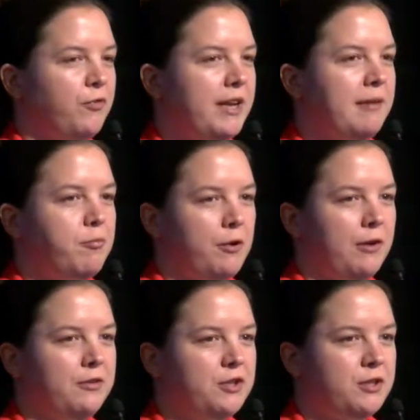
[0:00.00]

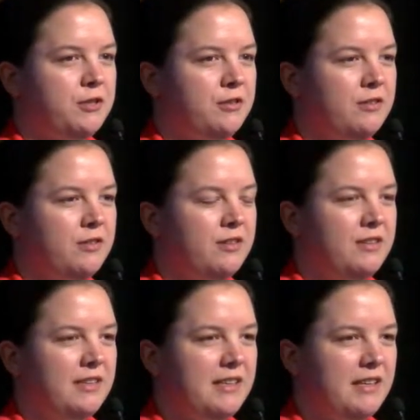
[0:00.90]
reapproach
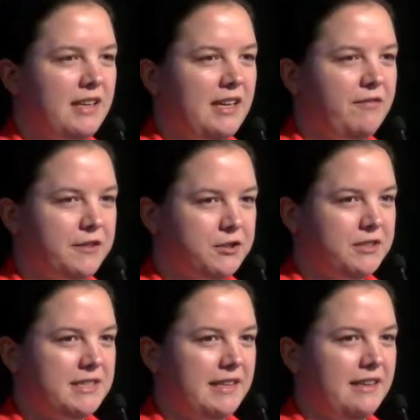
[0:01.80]

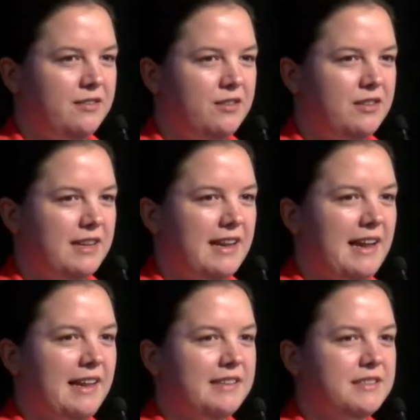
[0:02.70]
efficiency
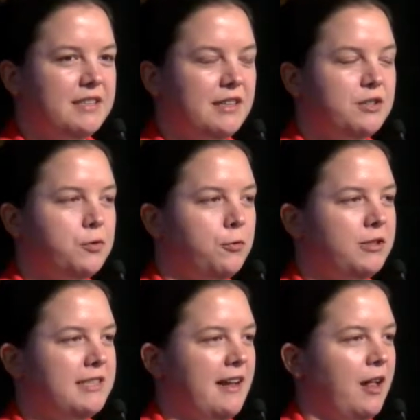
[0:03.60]
as a
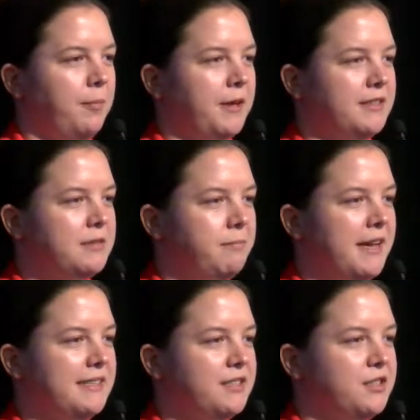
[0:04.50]
tool to help us
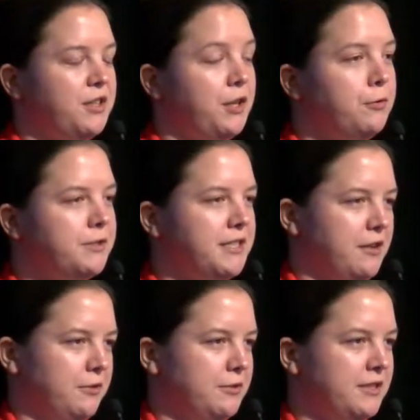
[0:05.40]
best use
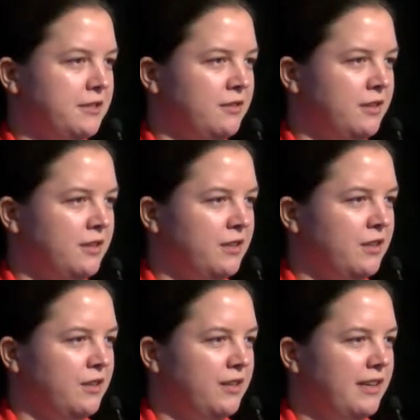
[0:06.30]
those,
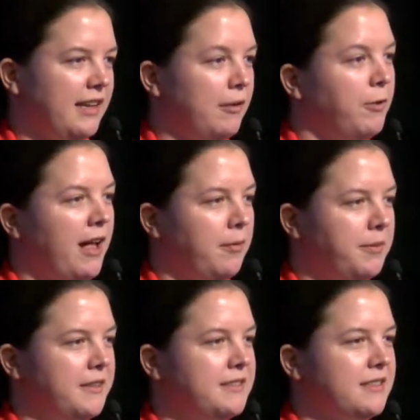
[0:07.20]
it will
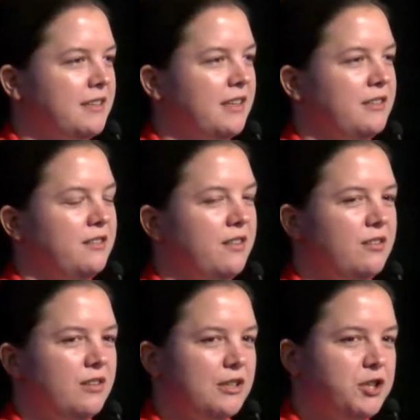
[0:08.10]
help us uh,
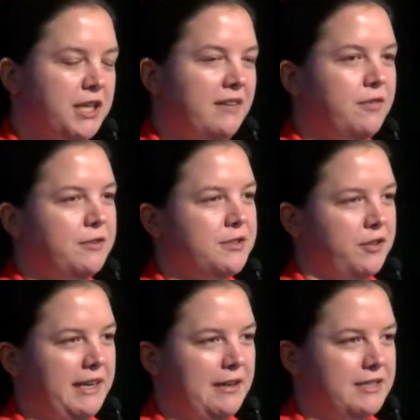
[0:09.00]
achieve those
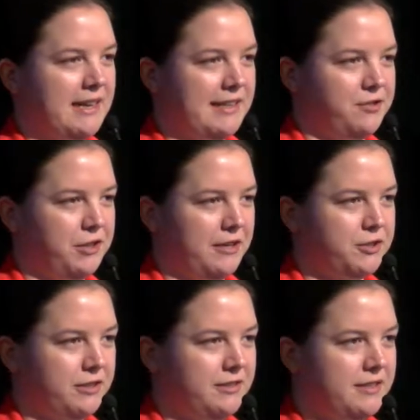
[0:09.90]
greenhouse gas
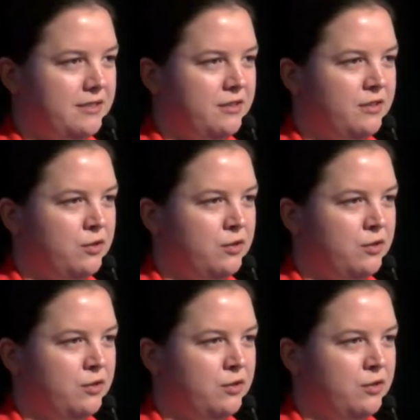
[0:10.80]
reductions.